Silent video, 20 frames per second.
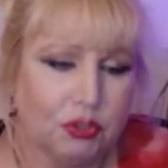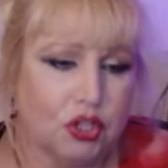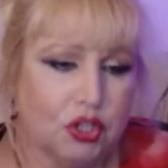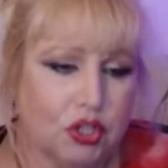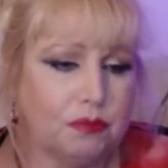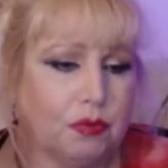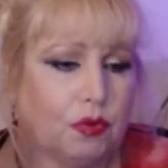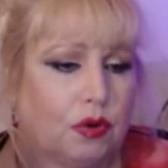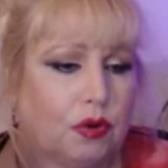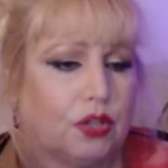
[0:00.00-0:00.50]
just
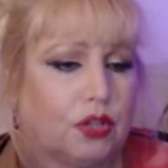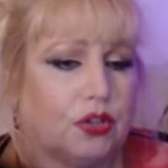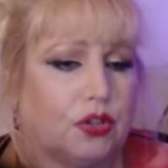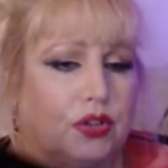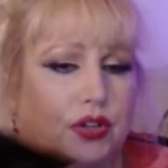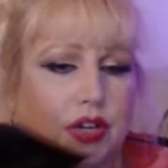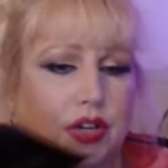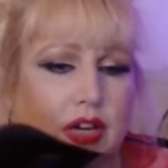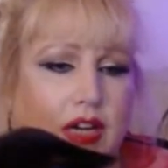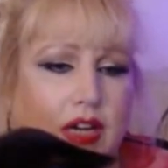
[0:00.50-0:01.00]
bought a
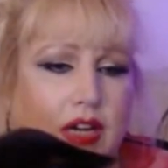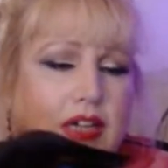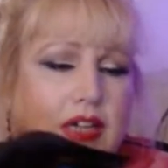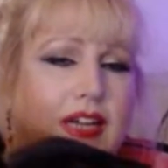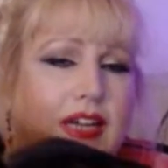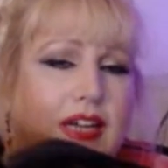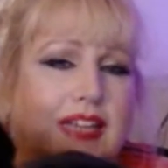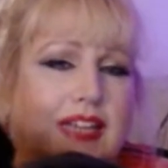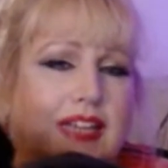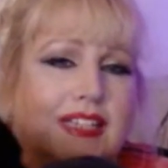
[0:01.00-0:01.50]
cooker
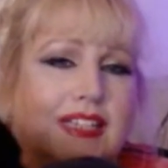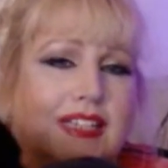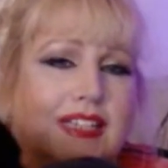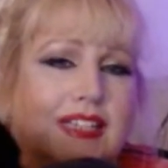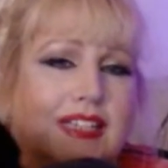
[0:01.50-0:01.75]
and